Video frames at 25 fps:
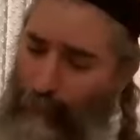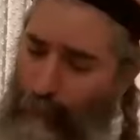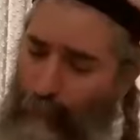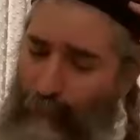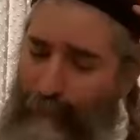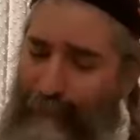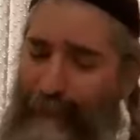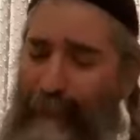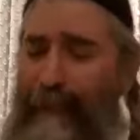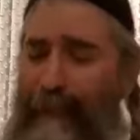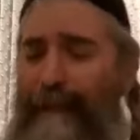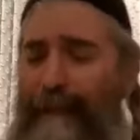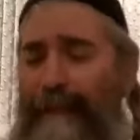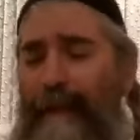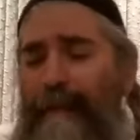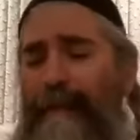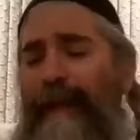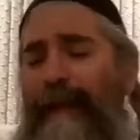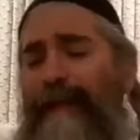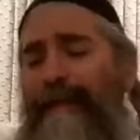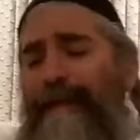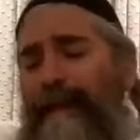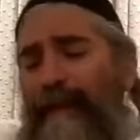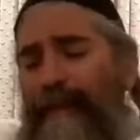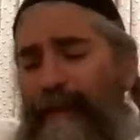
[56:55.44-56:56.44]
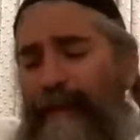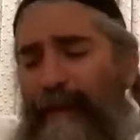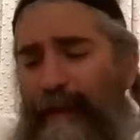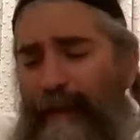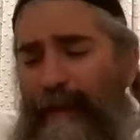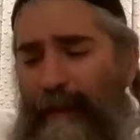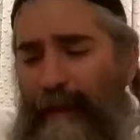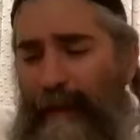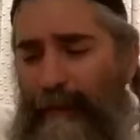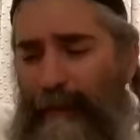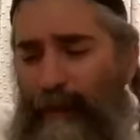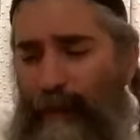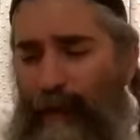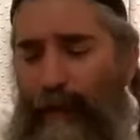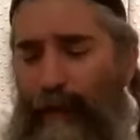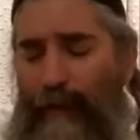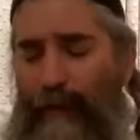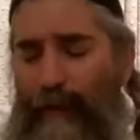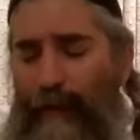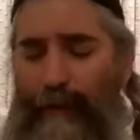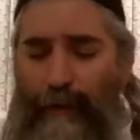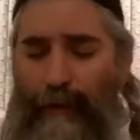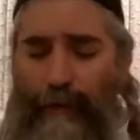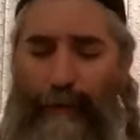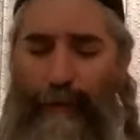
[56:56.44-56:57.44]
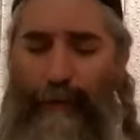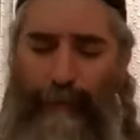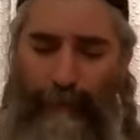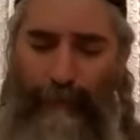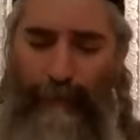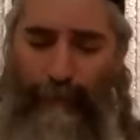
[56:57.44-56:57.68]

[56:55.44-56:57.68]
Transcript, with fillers: who says, I'm like 70 years old.